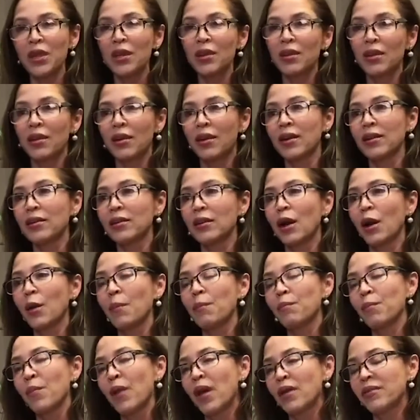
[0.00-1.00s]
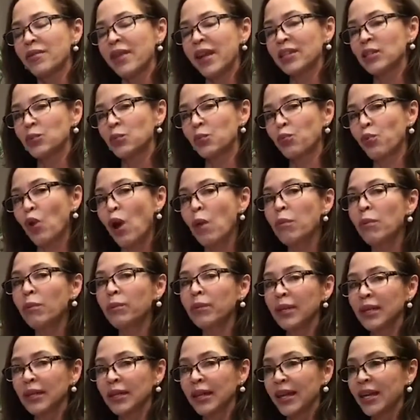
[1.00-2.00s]
And that's
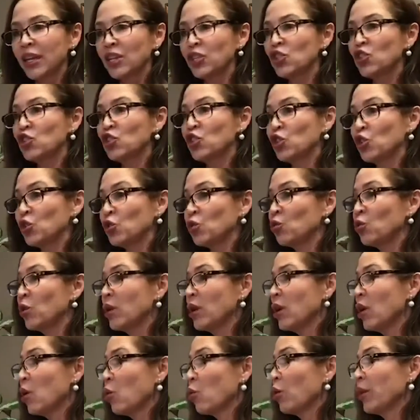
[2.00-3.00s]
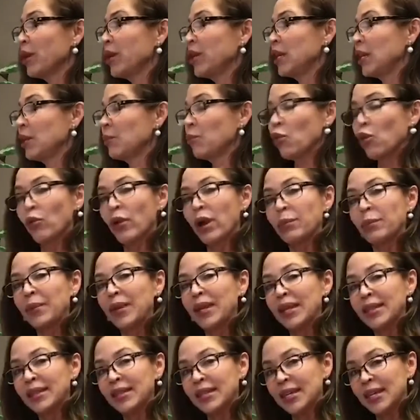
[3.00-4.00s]
probably linked to we're eating more red meat
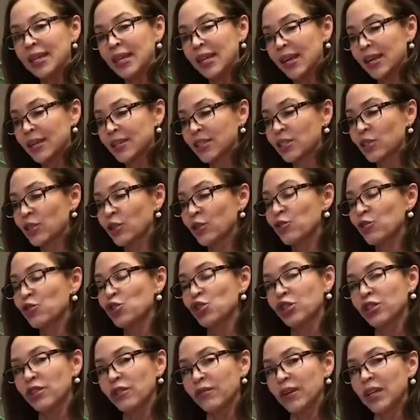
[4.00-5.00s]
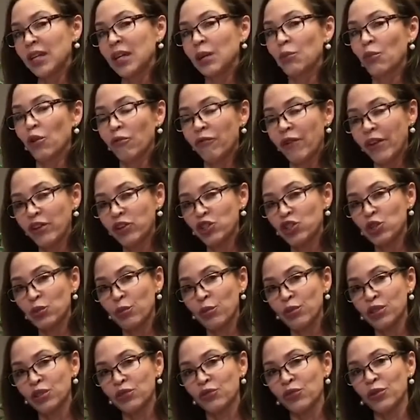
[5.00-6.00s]
at the exclusion of eating more
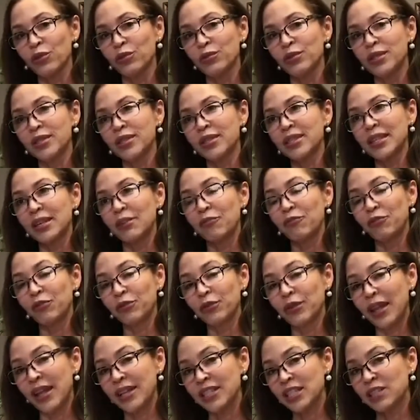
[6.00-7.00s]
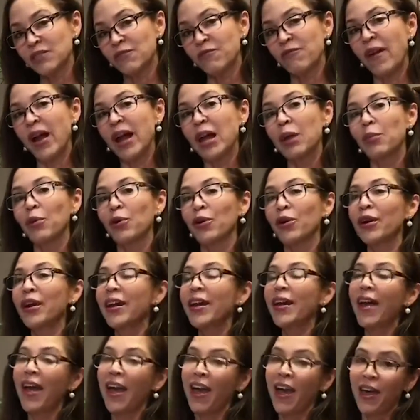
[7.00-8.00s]
vegetables, fruits, less fiber,
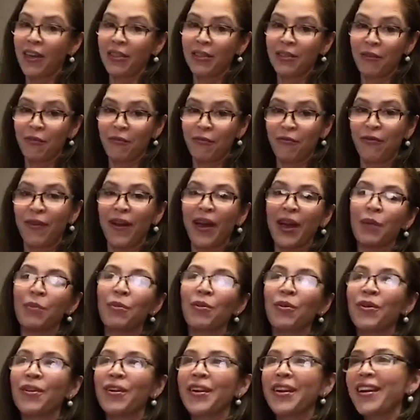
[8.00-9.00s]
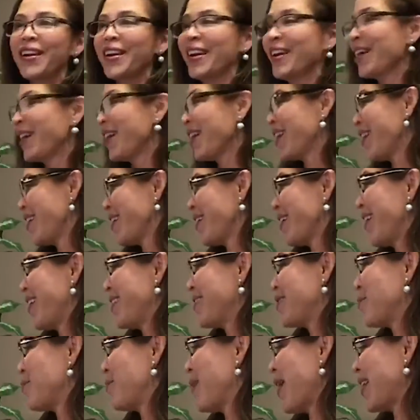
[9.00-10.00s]
and the fiber and
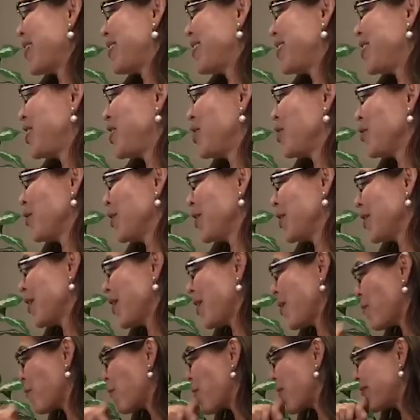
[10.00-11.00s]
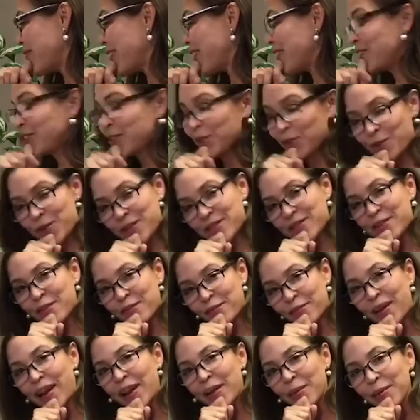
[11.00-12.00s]
the bacteria, what they do with the
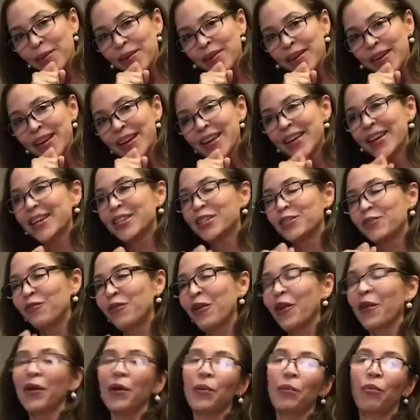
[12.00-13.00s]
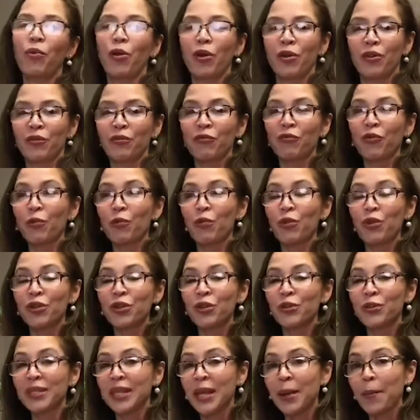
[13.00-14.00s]
fiber is very important for
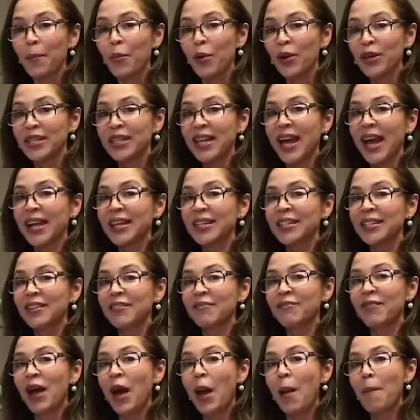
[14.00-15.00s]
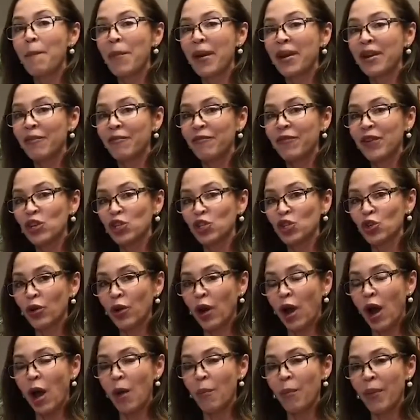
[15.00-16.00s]
producing protective, beneficial
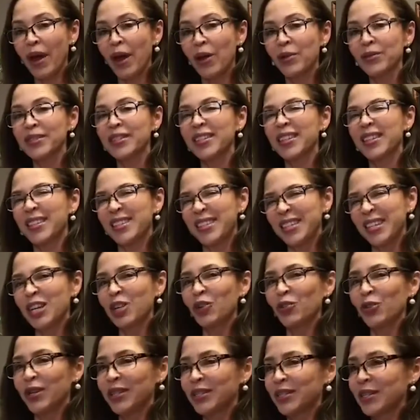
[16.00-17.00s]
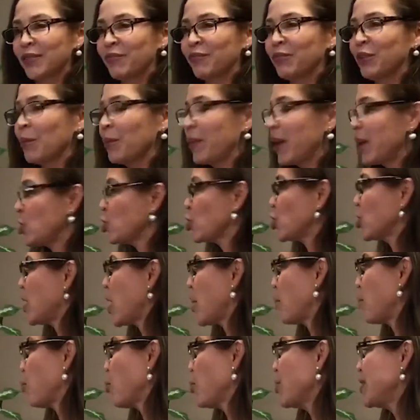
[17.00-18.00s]
compounds that decrease inflammation
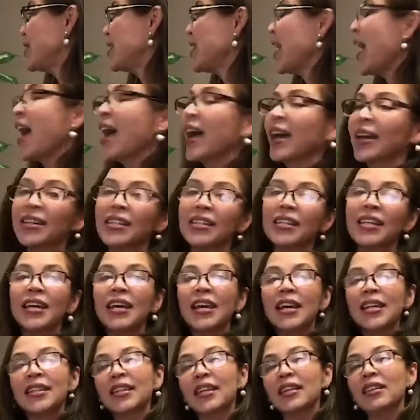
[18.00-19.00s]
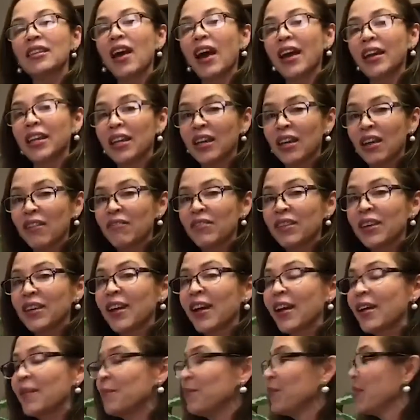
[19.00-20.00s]
and protect the lining of the
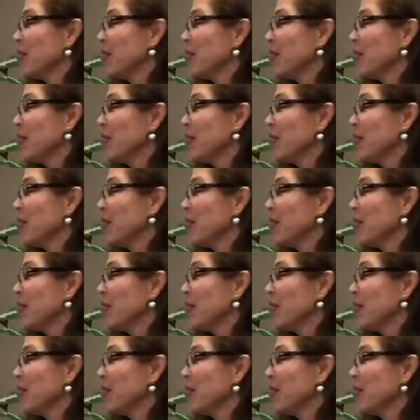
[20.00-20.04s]
gut.